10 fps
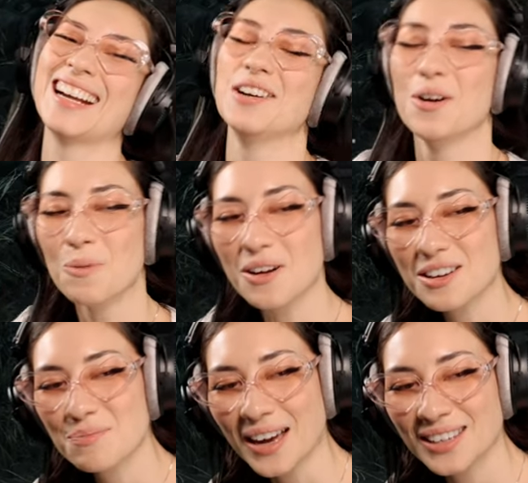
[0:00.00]
Welcome
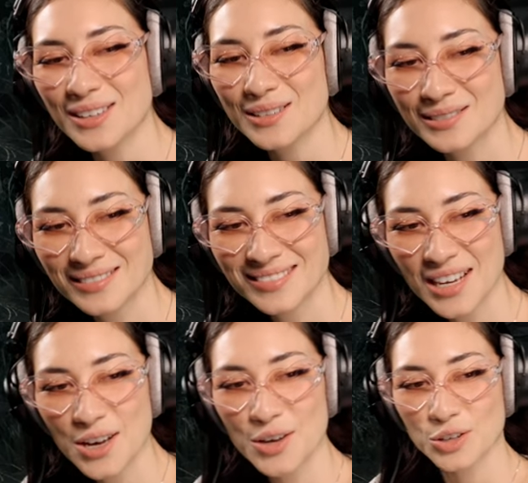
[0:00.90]
back, you.
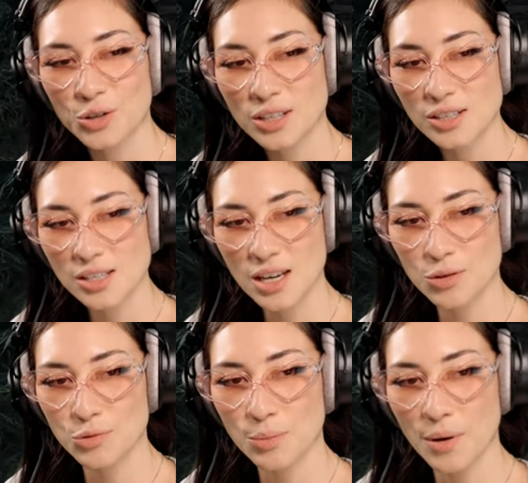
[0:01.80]
You can sneak
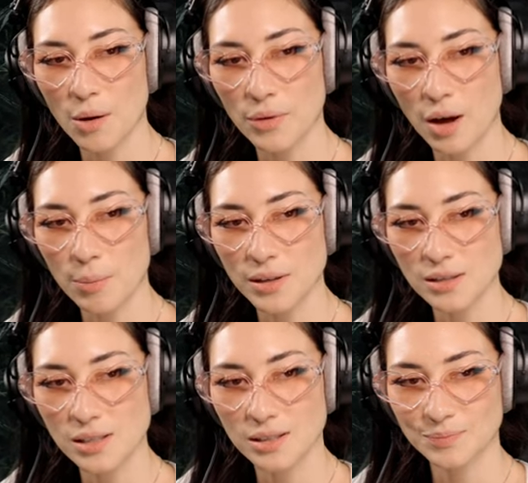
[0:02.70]
through the pot without being
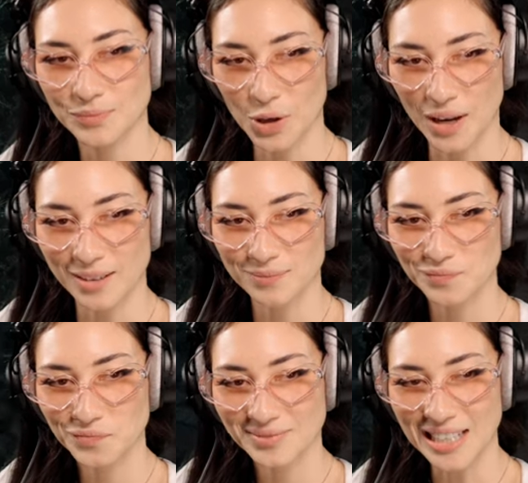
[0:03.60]
seen. Okay.
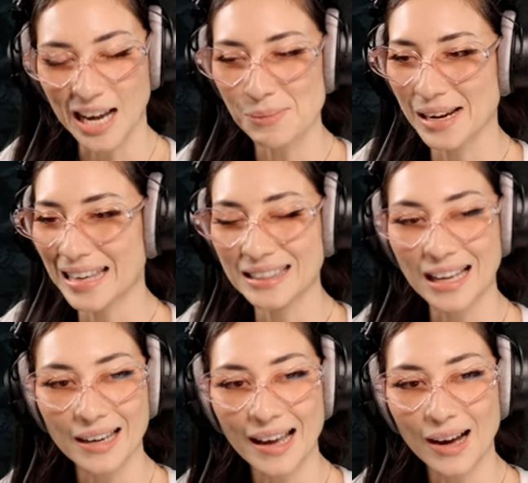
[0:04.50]
Yeah, I mean, I get that
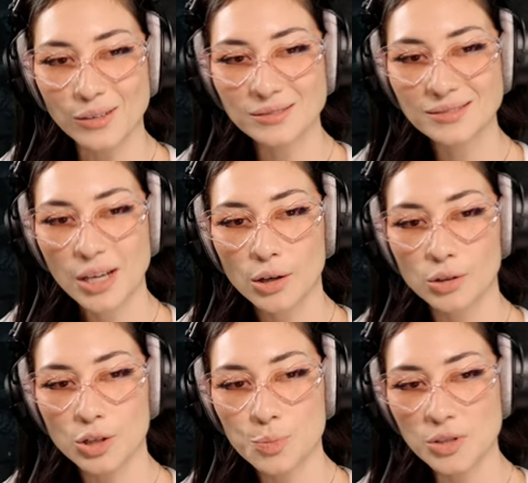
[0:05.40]
now. You're
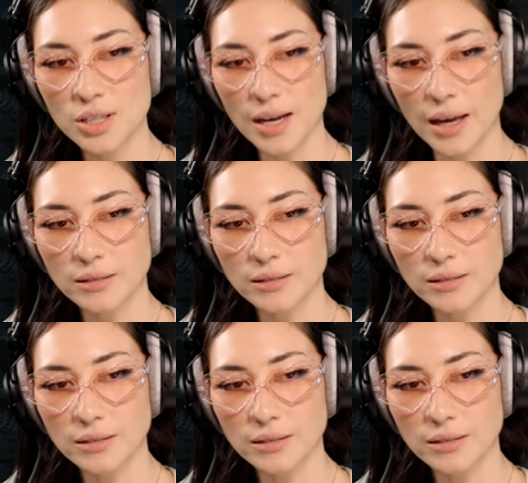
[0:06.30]
not supposed to die.